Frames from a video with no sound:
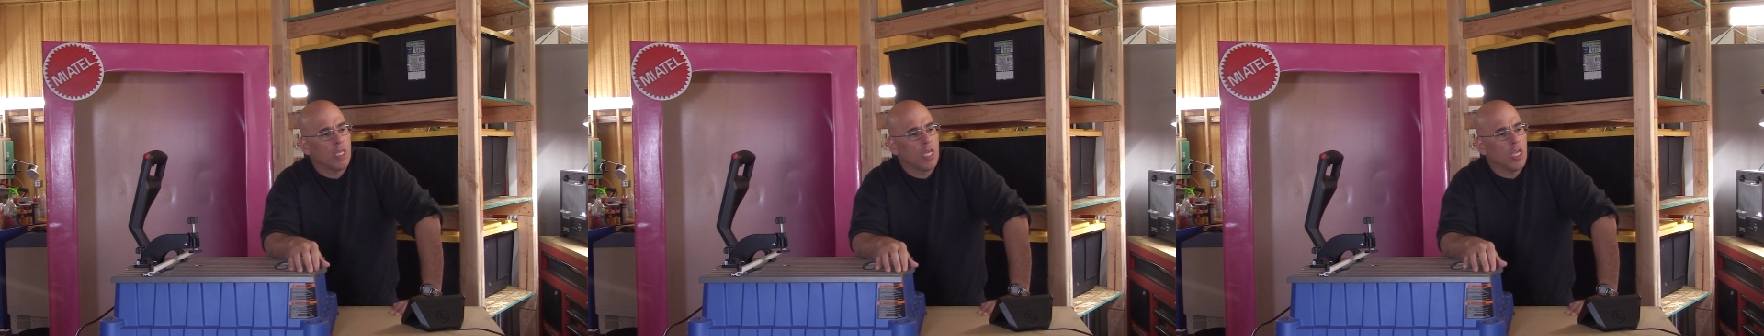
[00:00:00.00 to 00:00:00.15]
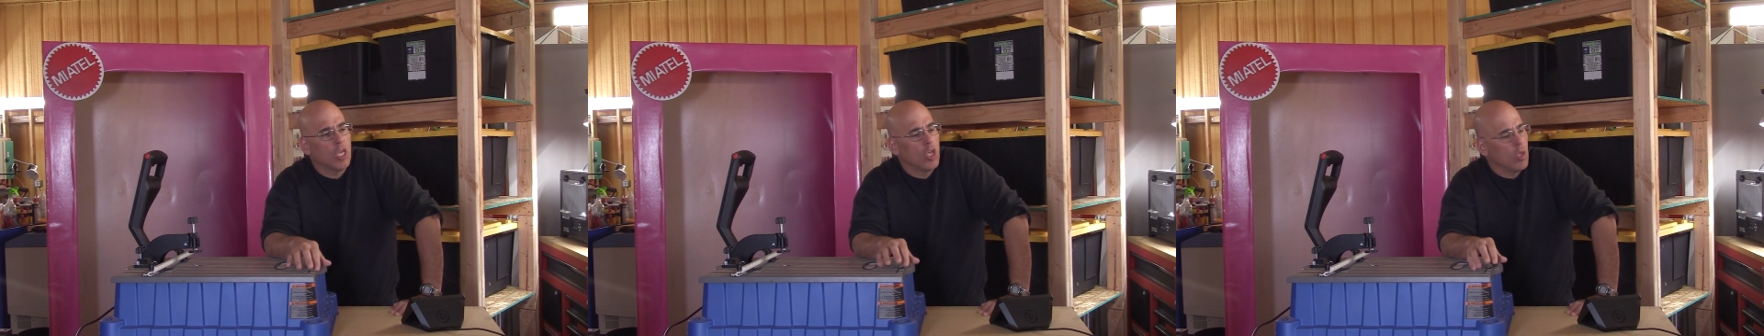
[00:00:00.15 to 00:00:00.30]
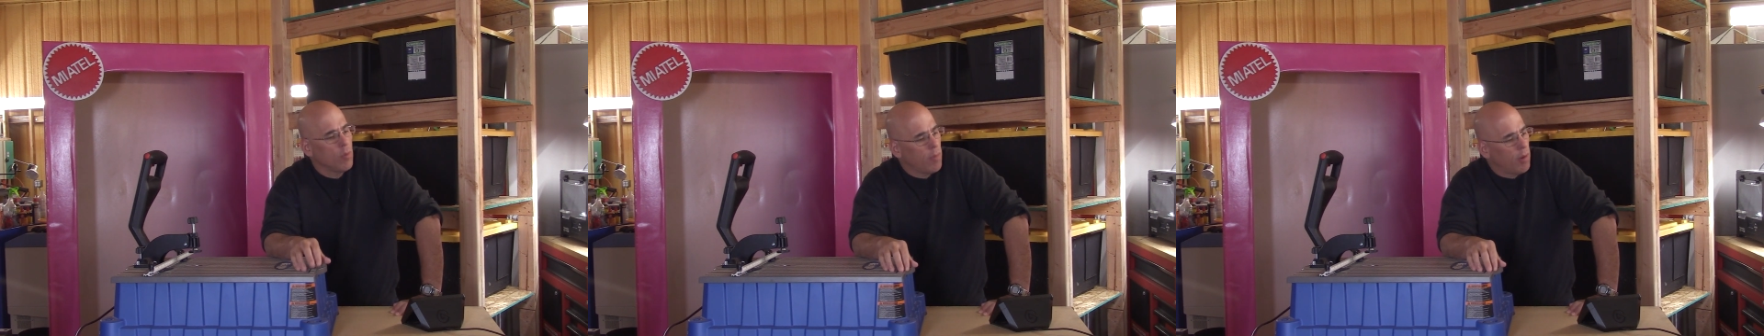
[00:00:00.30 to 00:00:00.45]
the
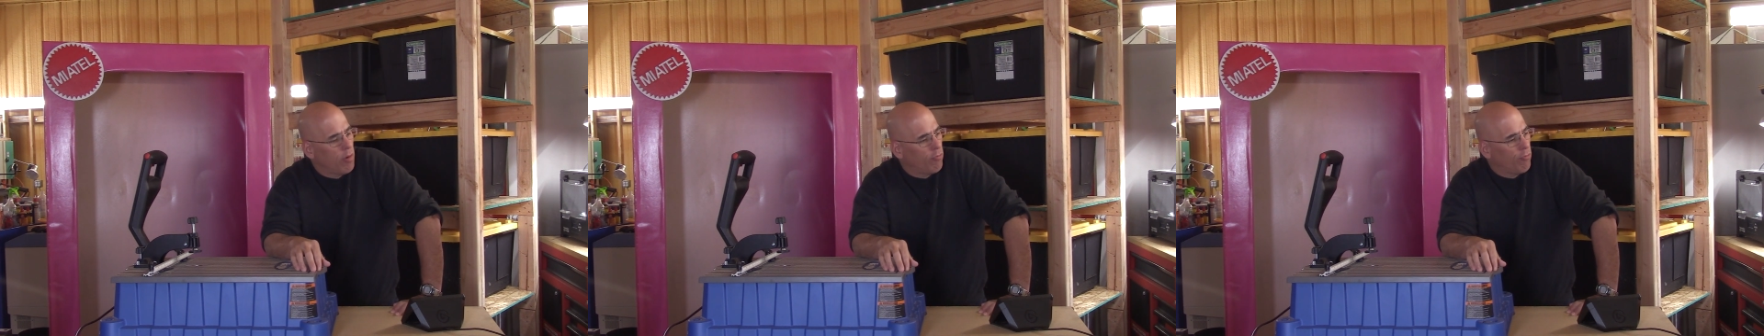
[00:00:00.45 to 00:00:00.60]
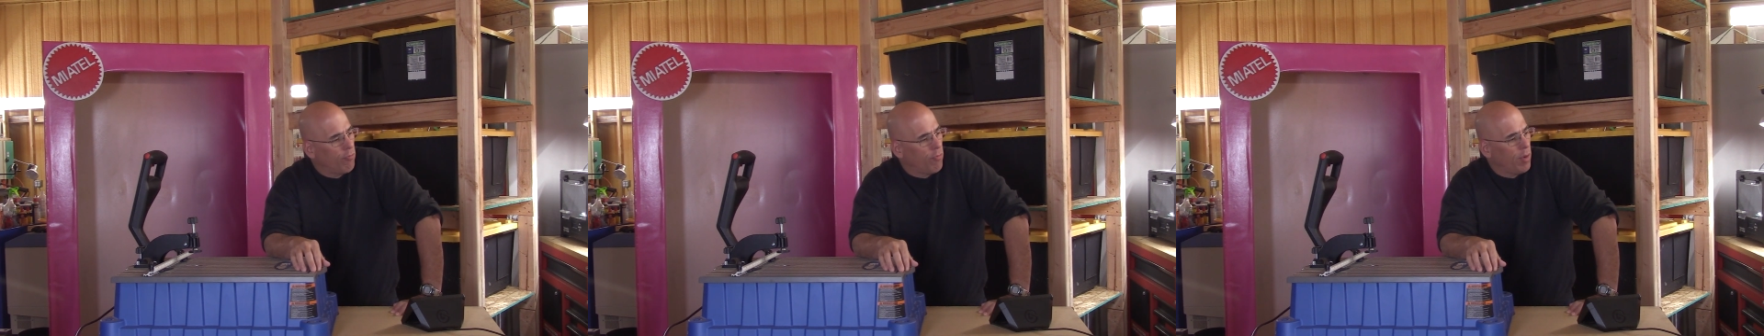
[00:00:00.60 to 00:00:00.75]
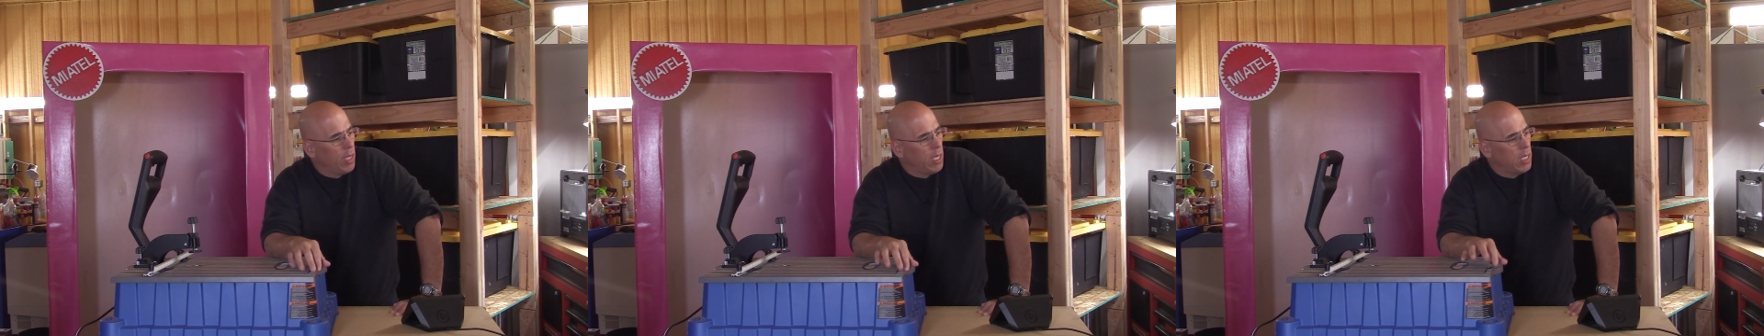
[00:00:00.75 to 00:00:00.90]

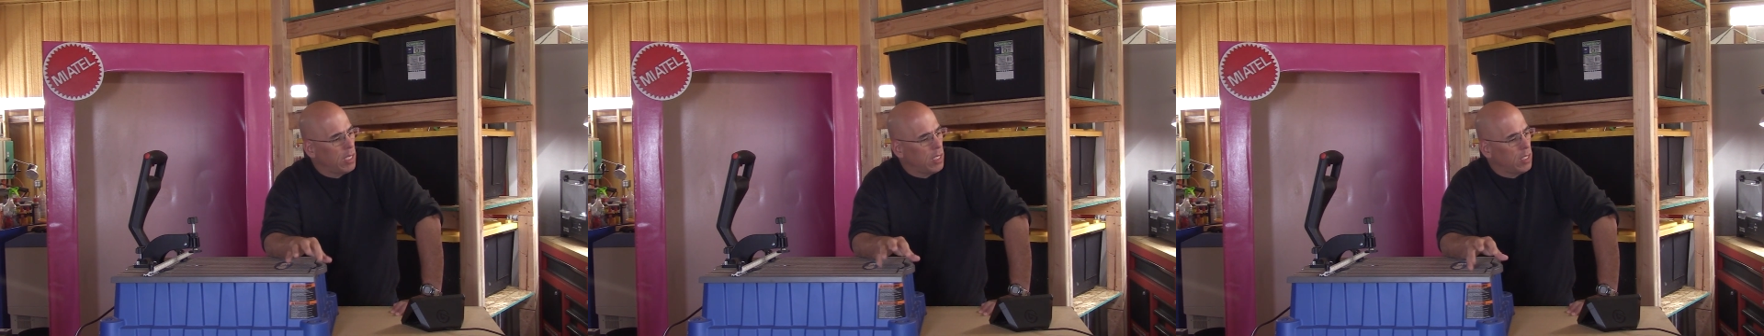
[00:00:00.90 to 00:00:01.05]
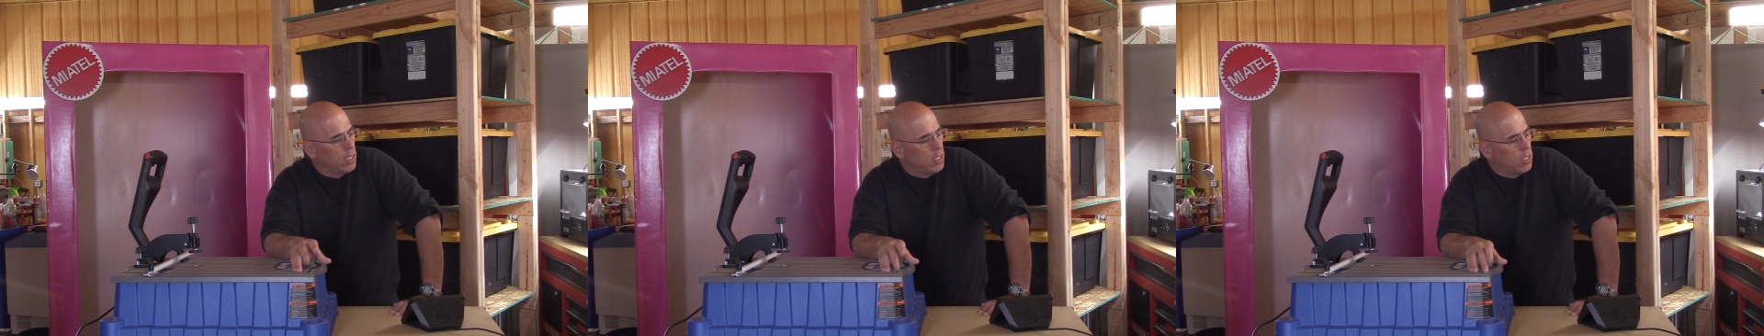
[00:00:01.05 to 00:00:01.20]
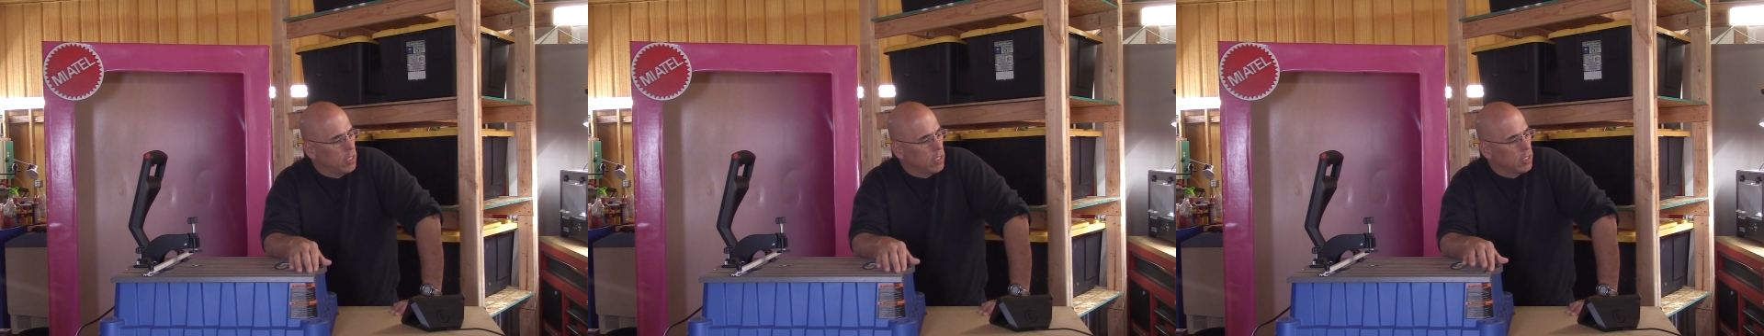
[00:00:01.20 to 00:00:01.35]
human
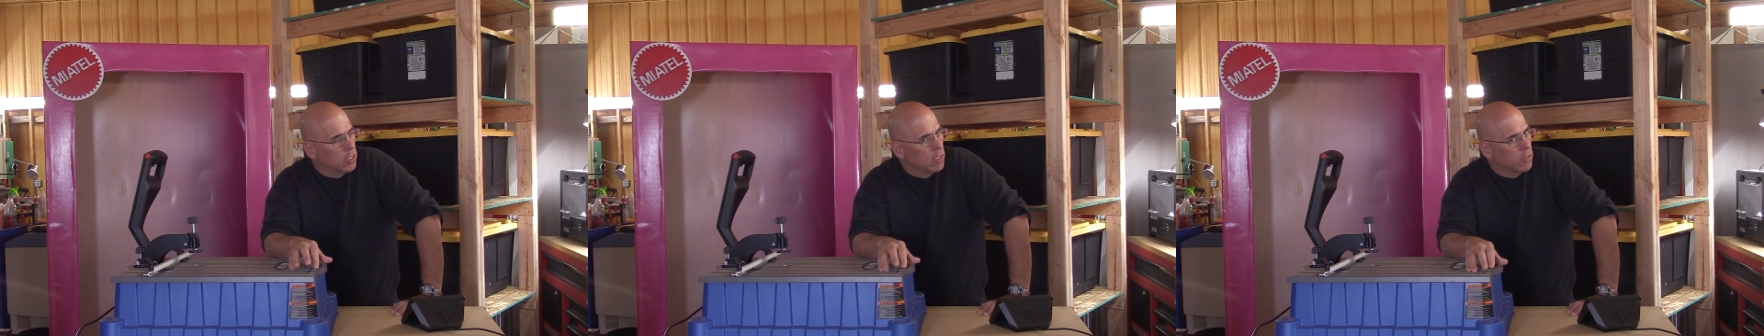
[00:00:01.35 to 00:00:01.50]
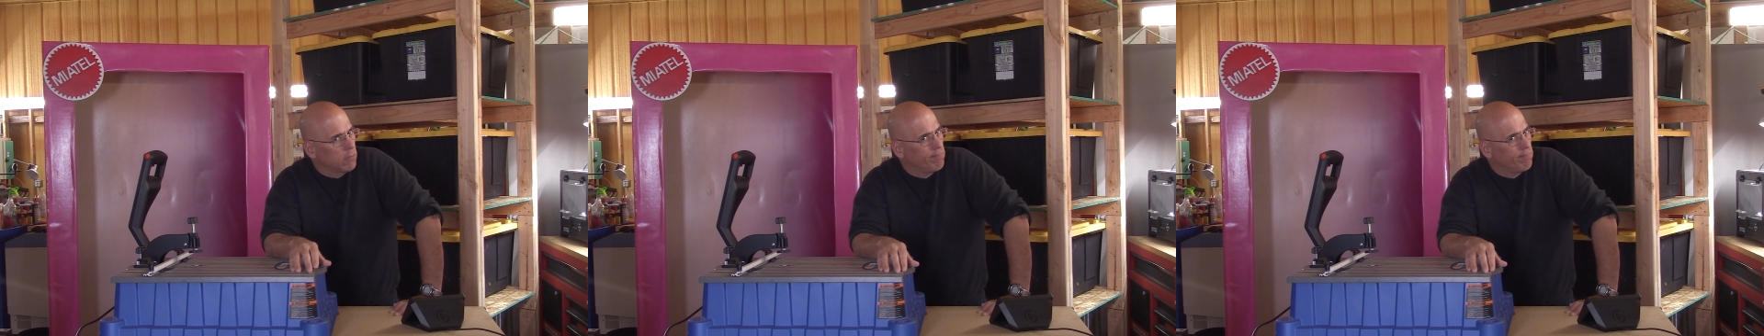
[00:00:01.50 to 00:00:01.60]
race.